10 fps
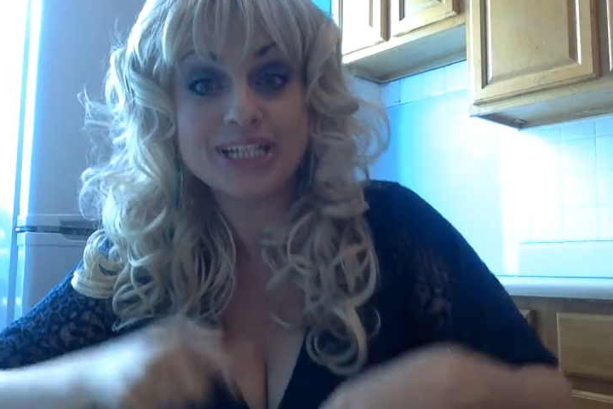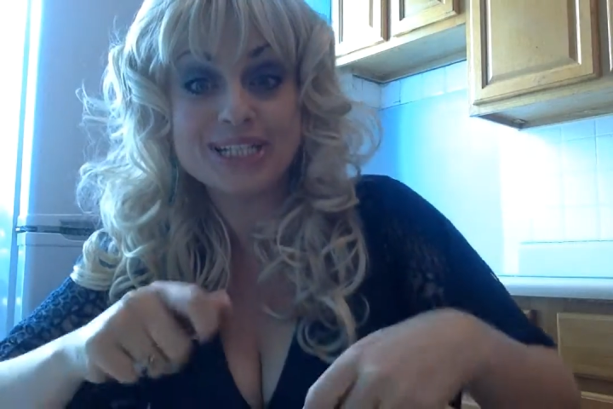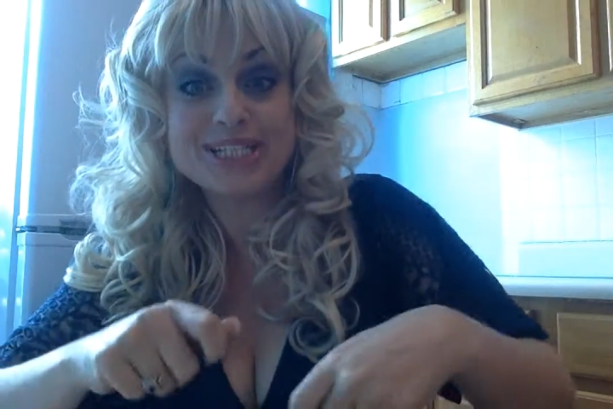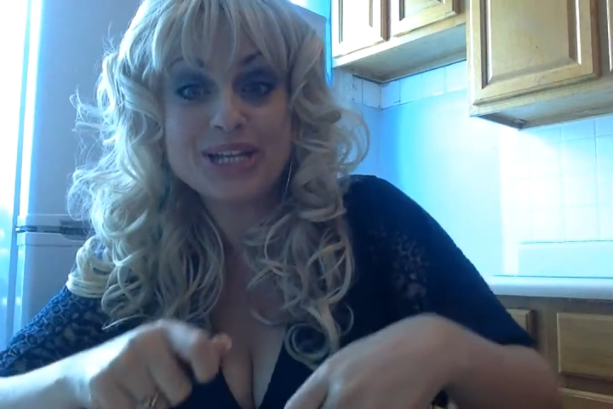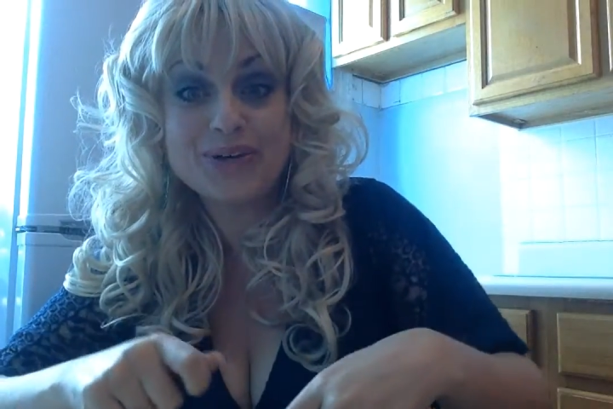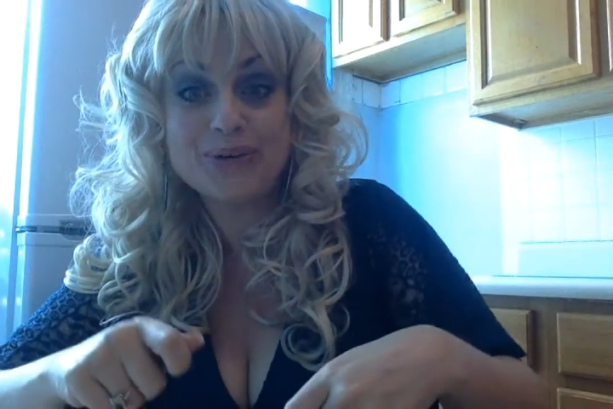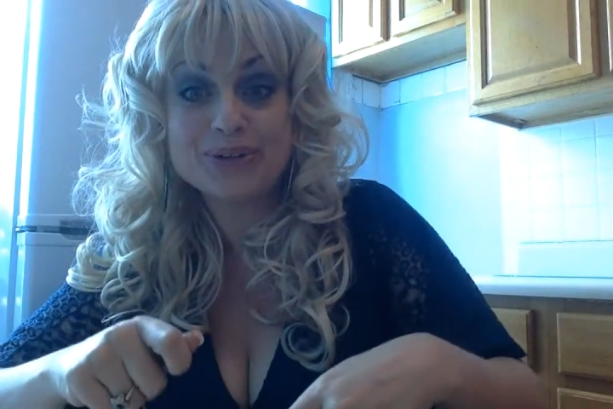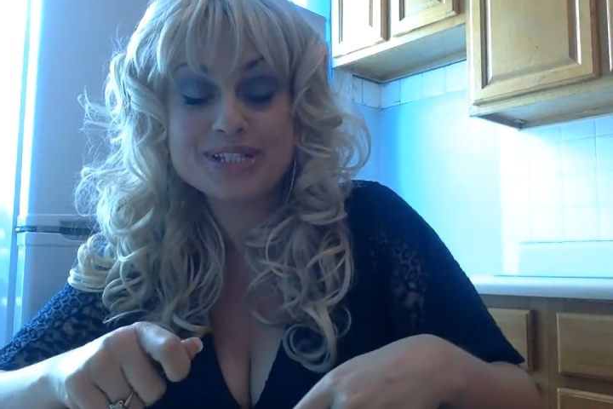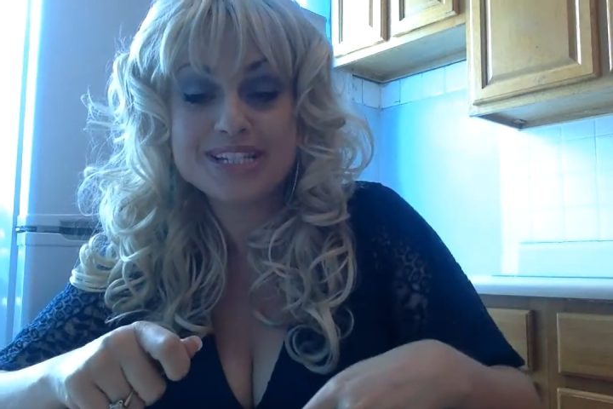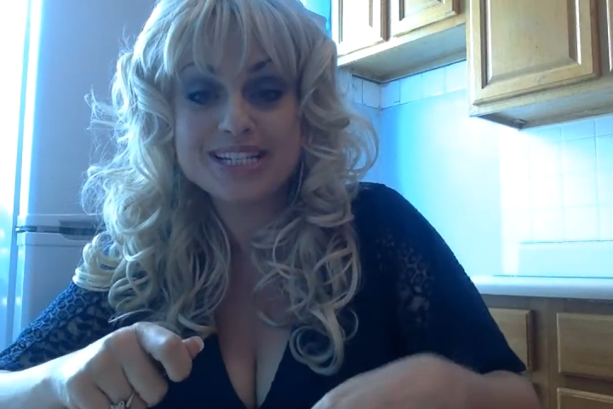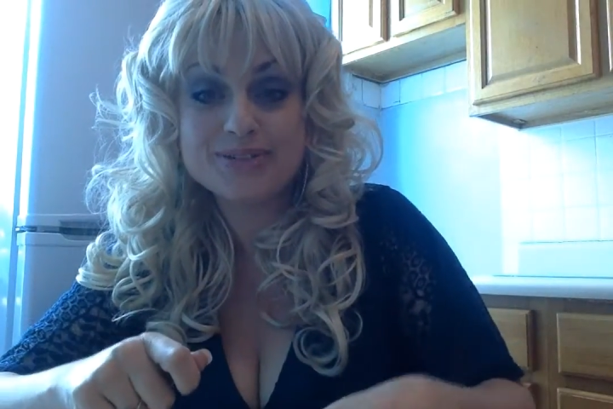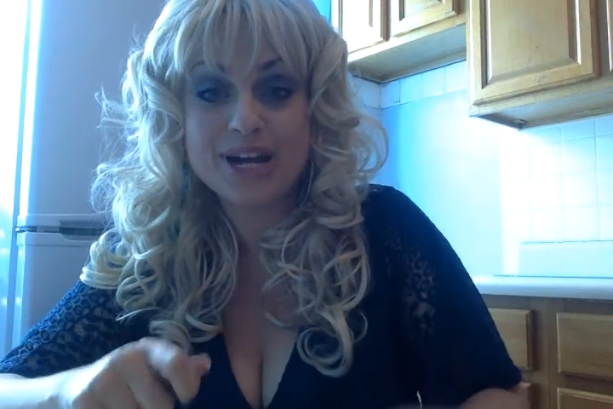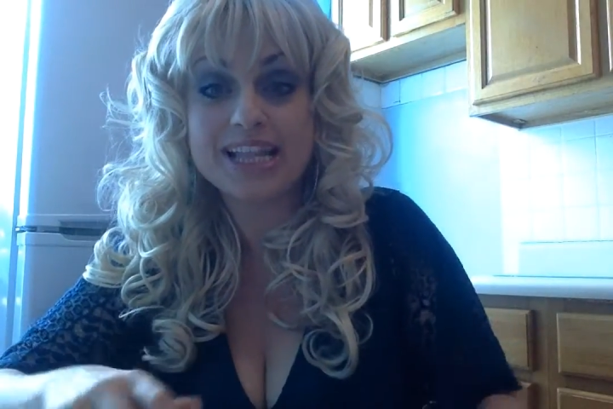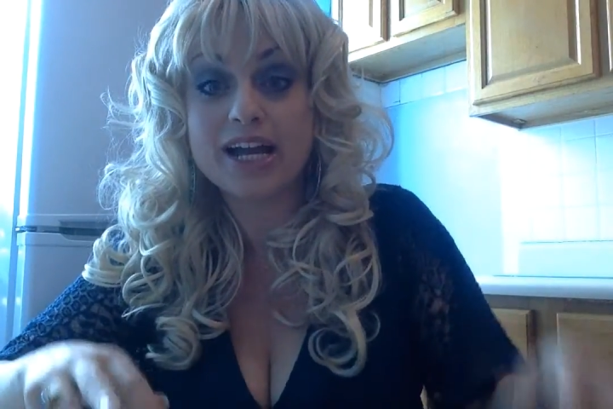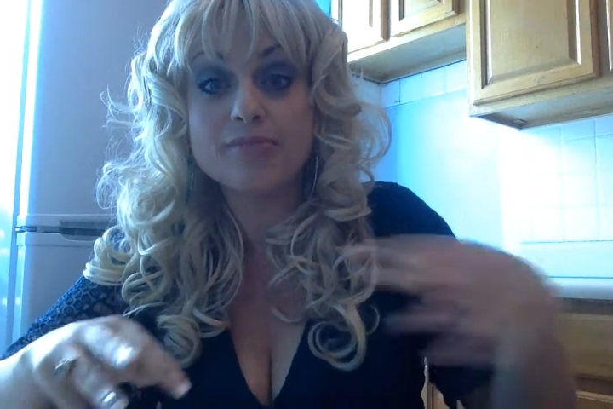and the seahorses,
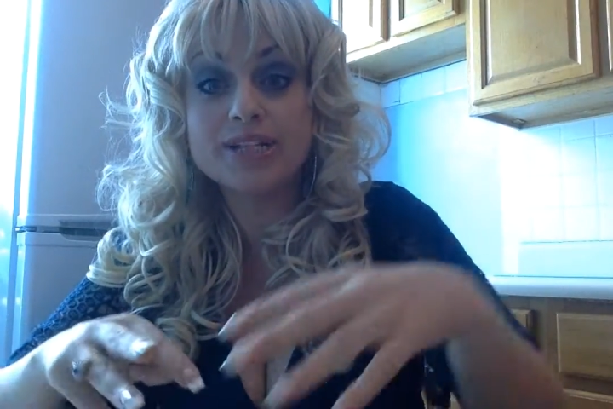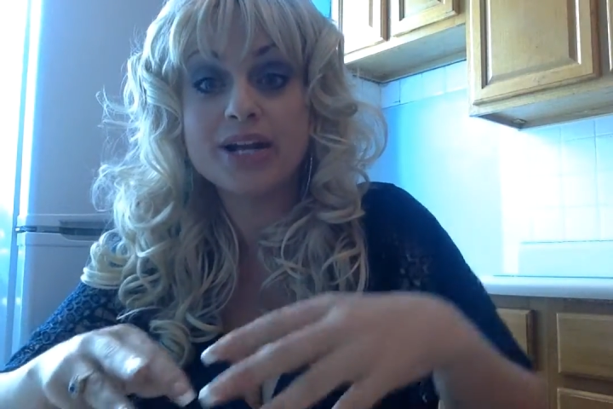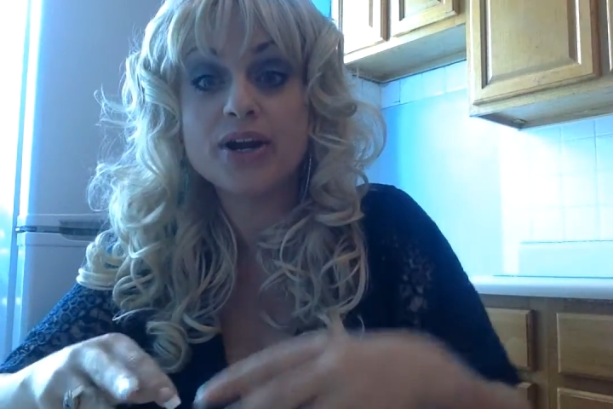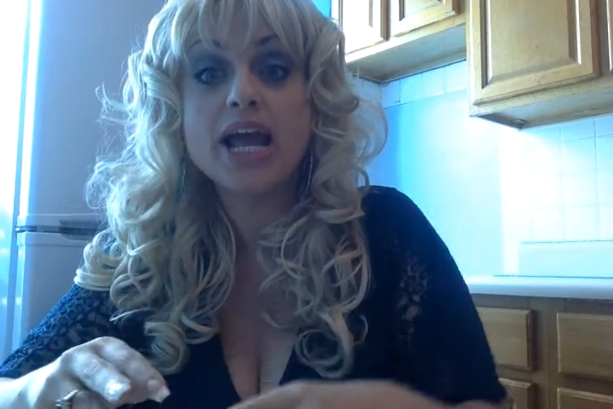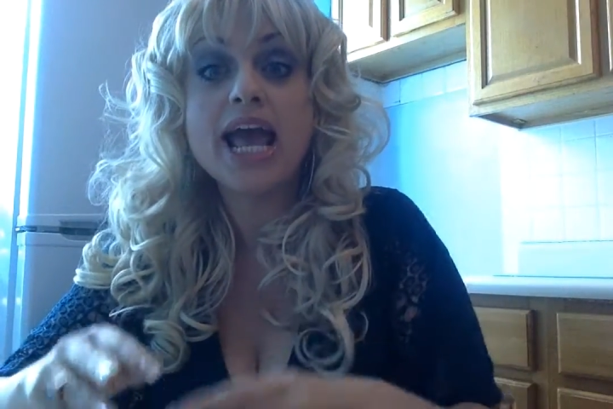right, they come in there.